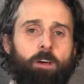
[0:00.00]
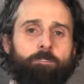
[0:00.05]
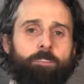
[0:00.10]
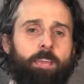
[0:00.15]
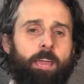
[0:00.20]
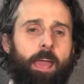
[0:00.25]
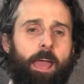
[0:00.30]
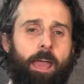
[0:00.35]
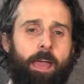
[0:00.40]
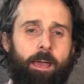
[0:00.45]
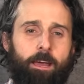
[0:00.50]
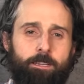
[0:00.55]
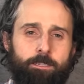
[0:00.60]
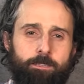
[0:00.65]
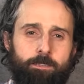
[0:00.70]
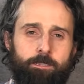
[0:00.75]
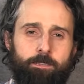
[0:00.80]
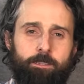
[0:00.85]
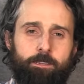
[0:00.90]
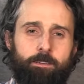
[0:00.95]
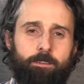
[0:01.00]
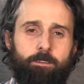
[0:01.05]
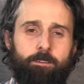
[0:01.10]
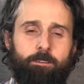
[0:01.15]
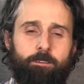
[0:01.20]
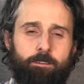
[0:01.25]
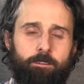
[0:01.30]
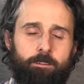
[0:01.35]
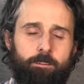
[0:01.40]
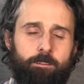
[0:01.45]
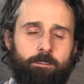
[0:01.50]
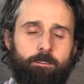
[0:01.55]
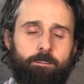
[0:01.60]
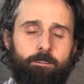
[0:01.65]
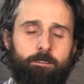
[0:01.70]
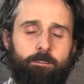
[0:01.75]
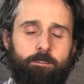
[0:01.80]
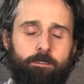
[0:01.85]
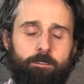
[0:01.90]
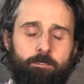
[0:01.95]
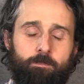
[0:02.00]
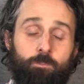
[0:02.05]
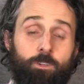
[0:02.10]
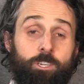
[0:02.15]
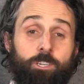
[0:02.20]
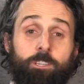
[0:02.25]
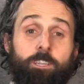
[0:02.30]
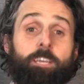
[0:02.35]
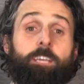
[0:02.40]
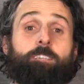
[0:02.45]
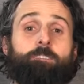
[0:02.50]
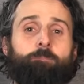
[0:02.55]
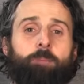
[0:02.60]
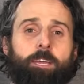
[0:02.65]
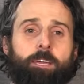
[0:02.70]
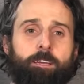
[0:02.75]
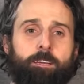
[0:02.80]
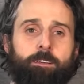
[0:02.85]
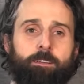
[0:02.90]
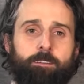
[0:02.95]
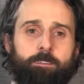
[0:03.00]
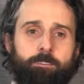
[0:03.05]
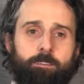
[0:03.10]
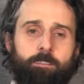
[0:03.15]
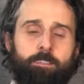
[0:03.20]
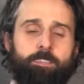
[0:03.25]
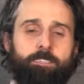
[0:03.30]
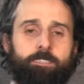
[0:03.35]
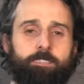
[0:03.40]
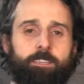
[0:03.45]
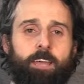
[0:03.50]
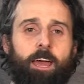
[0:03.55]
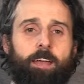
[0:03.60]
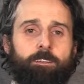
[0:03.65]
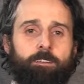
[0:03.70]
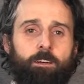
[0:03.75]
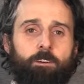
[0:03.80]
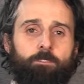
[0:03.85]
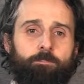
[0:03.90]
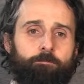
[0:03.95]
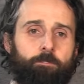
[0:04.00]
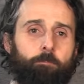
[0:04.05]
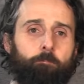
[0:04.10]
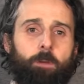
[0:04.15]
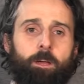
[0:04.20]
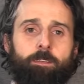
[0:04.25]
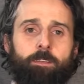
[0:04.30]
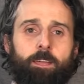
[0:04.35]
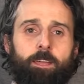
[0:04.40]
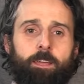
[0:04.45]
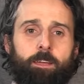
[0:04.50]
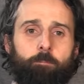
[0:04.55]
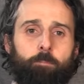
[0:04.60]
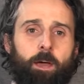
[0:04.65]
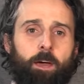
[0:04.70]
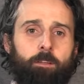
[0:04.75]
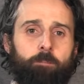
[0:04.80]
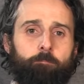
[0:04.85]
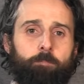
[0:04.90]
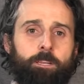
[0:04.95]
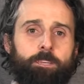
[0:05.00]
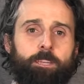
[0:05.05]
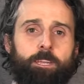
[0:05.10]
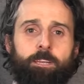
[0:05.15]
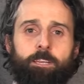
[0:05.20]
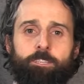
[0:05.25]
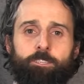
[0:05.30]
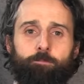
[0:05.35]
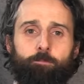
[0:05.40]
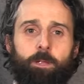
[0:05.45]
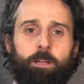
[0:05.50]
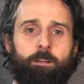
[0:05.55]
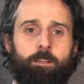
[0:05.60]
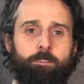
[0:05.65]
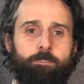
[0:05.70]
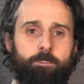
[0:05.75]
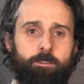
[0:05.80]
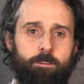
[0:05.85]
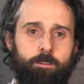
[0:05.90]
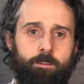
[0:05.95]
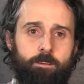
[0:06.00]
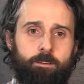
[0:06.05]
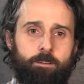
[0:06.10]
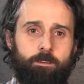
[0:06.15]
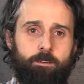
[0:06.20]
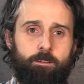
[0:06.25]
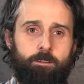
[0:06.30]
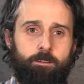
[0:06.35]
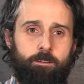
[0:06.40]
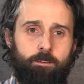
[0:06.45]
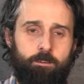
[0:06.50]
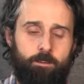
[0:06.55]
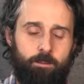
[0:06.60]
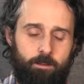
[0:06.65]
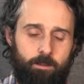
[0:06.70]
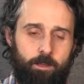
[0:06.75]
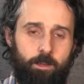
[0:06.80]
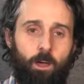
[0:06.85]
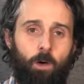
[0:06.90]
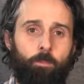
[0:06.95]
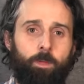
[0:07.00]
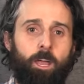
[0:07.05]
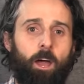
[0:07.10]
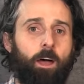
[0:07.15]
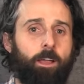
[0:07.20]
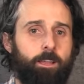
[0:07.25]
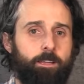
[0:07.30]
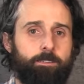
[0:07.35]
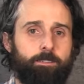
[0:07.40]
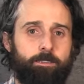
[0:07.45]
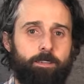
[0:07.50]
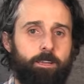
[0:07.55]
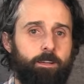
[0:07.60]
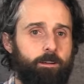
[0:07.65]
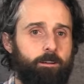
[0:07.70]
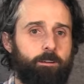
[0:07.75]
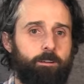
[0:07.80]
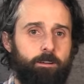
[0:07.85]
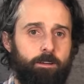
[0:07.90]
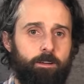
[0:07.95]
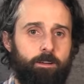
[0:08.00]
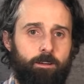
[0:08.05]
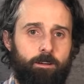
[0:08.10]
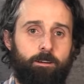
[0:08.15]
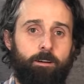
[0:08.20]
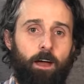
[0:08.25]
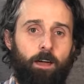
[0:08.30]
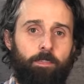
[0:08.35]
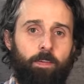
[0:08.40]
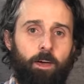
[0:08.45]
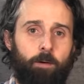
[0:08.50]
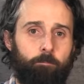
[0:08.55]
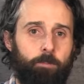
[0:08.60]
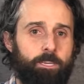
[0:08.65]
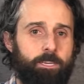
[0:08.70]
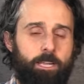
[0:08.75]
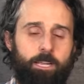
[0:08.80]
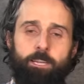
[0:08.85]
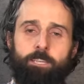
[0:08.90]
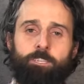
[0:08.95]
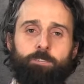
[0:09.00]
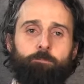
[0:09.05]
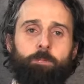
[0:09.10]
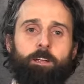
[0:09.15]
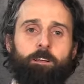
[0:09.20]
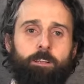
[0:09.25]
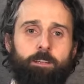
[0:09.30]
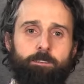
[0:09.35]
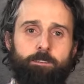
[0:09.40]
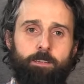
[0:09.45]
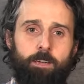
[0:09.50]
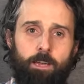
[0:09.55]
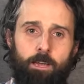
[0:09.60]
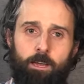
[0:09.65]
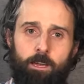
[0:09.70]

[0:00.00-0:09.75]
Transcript: on the ass. Which leads me to this sad note from Monday about Medina Spirit. And I'll be honest here, I thought Medina Spirit